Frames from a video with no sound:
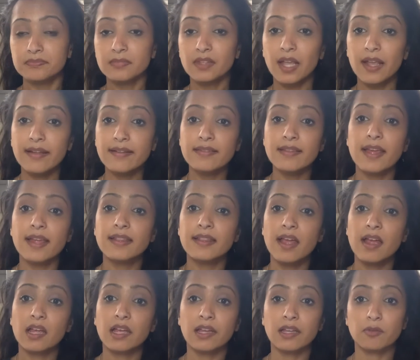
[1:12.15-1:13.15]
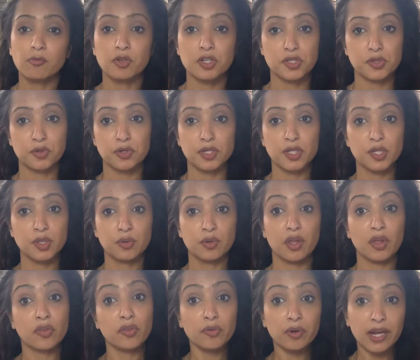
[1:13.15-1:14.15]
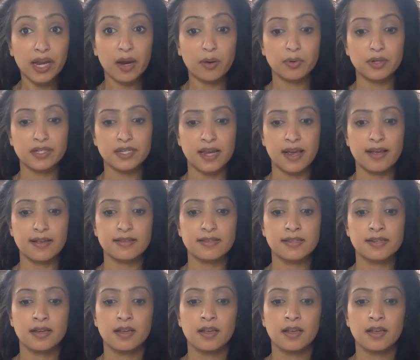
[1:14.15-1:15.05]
And then that can resort to a 3 hour test,